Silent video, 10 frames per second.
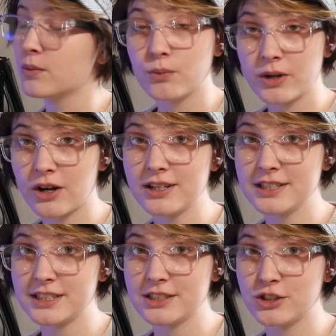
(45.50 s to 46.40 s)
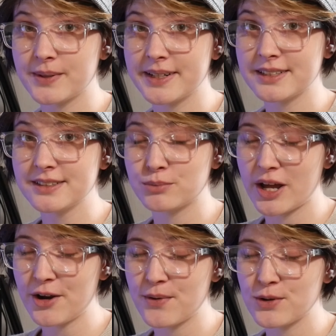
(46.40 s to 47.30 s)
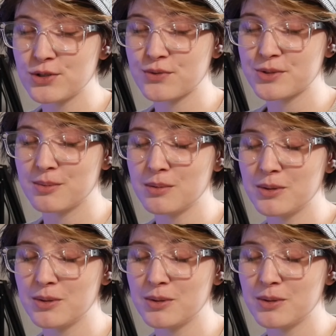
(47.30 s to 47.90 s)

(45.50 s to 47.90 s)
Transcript: we are indeed doing Briar Rose from Sleeping